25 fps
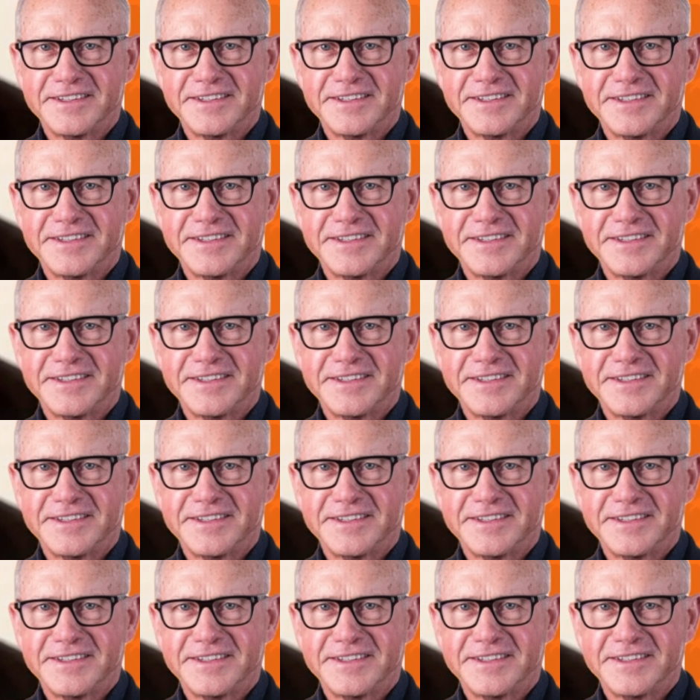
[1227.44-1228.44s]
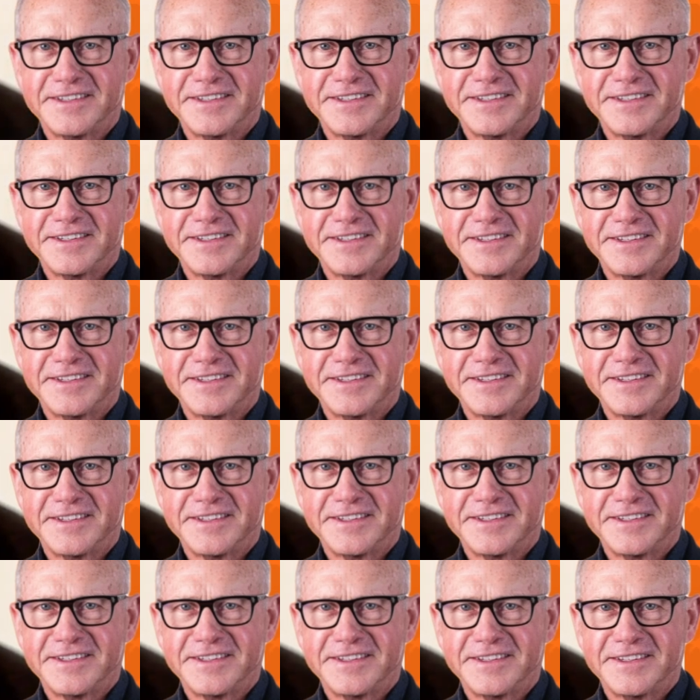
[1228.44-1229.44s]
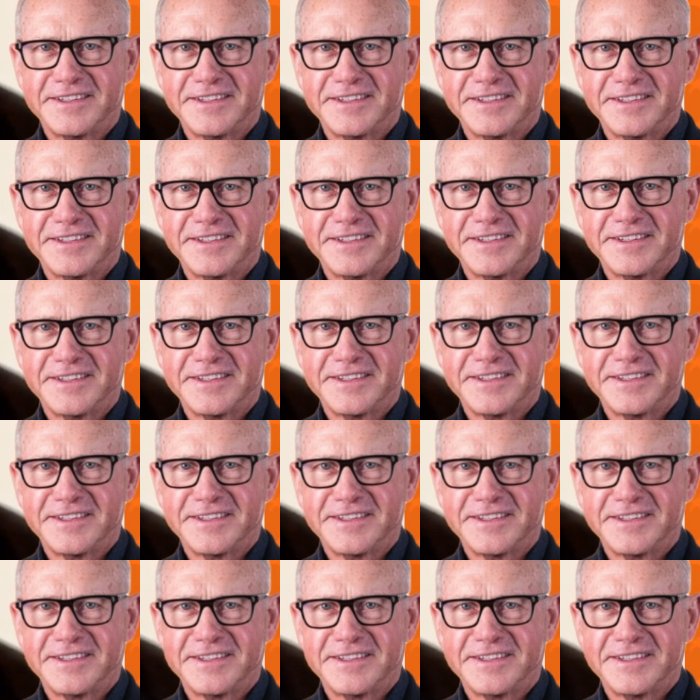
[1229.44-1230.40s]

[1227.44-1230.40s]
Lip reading: (not speaking)